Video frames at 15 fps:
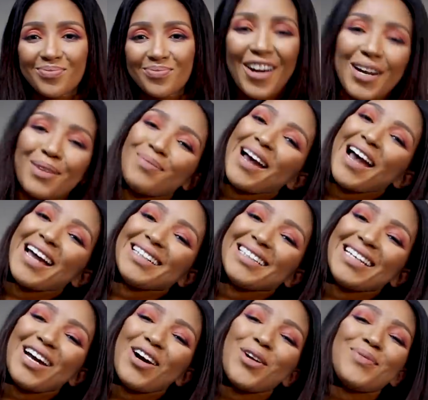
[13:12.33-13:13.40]
All right, my
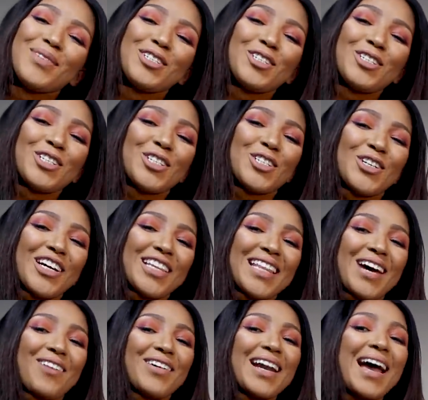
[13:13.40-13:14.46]
honey, I hope that you enjoyed
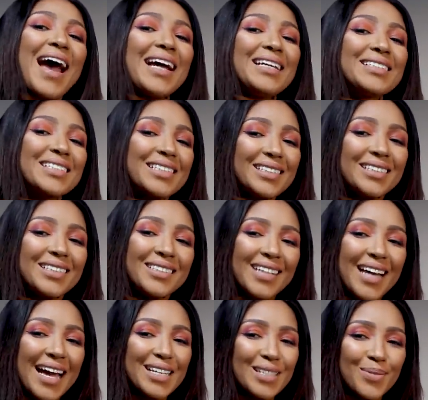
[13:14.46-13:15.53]
that one. I did
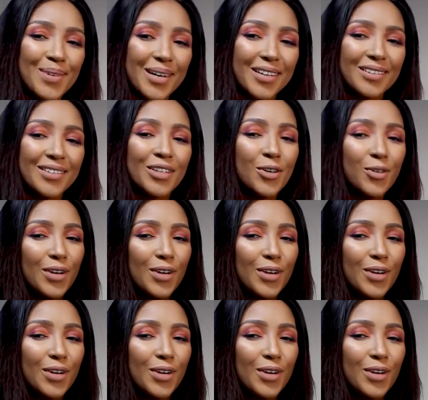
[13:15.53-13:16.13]
as well.